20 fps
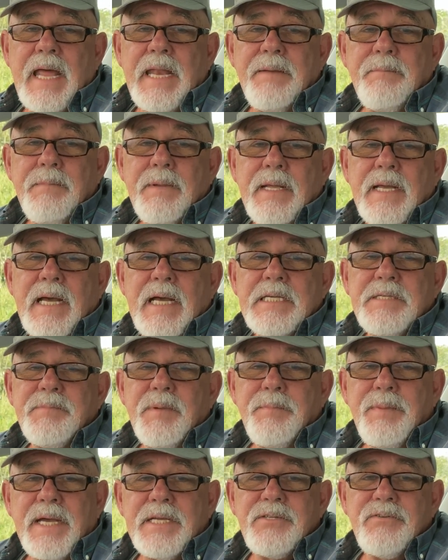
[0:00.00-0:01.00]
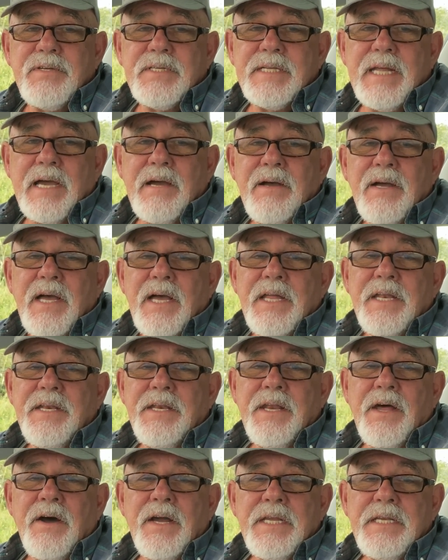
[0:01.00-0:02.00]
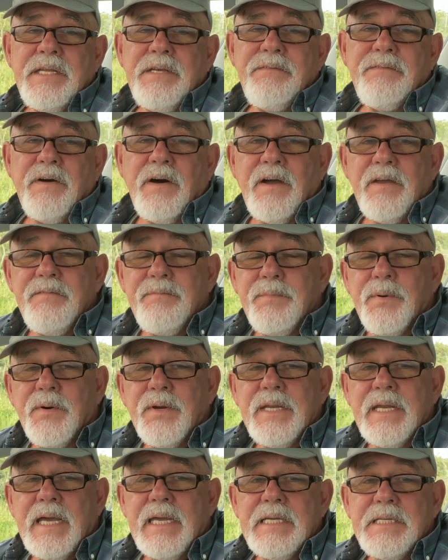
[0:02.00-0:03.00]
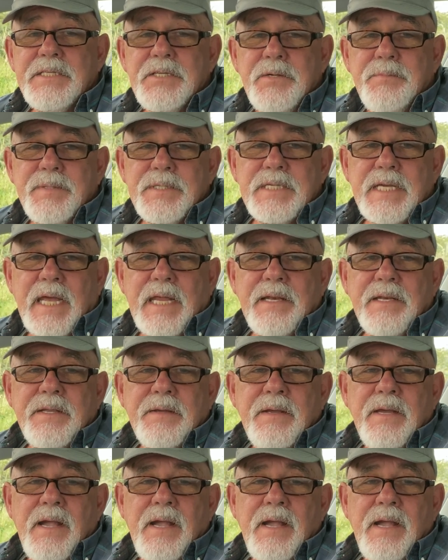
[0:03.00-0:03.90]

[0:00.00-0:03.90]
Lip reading: and as my battery is now 95.82%.